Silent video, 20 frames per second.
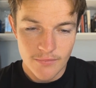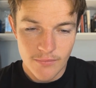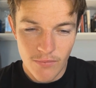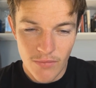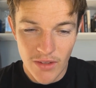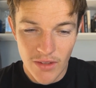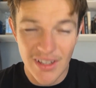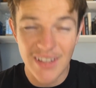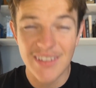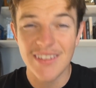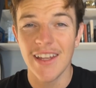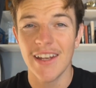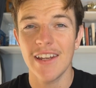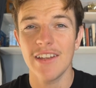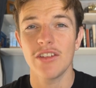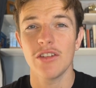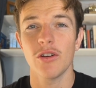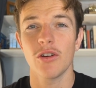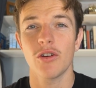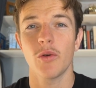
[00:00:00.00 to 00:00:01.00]
So let's get
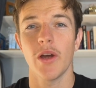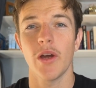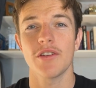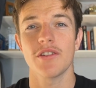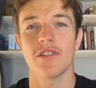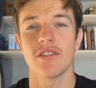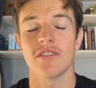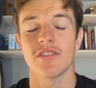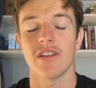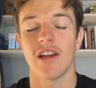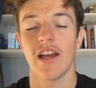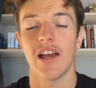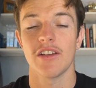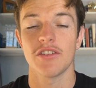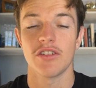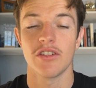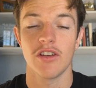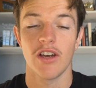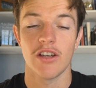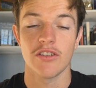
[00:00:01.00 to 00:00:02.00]
into your questions. I
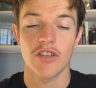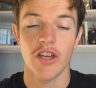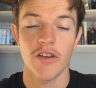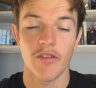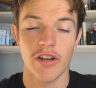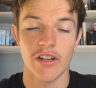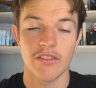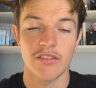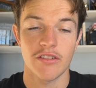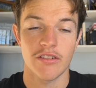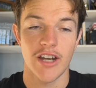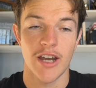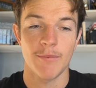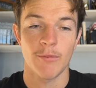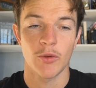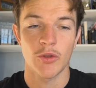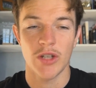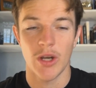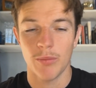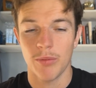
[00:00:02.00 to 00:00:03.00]
asked you guys over on Instagram,
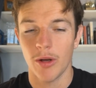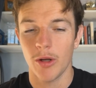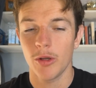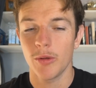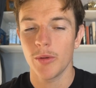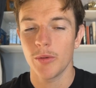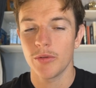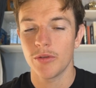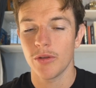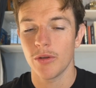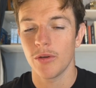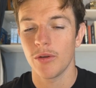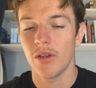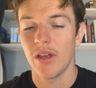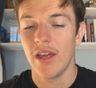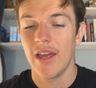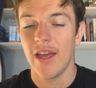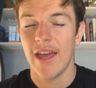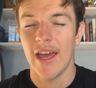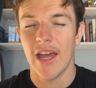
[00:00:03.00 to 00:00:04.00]
which I probably will do
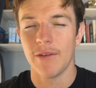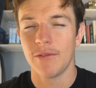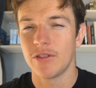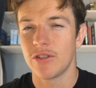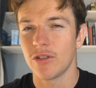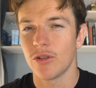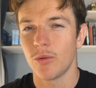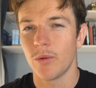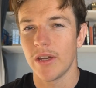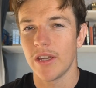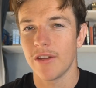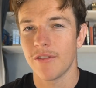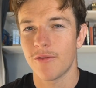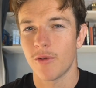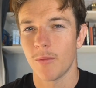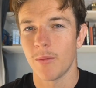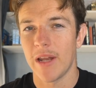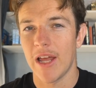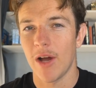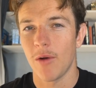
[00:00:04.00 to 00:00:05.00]
every single week
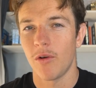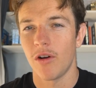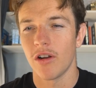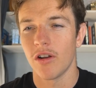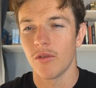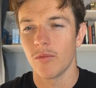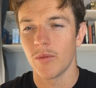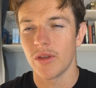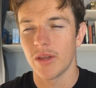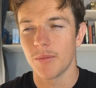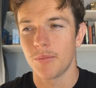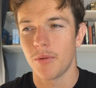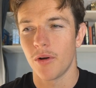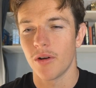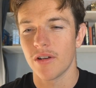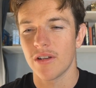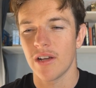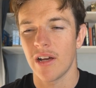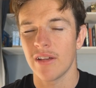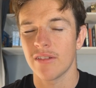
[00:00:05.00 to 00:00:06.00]
from now on with the
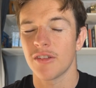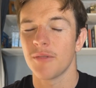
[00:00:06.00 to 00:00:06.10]
podcast.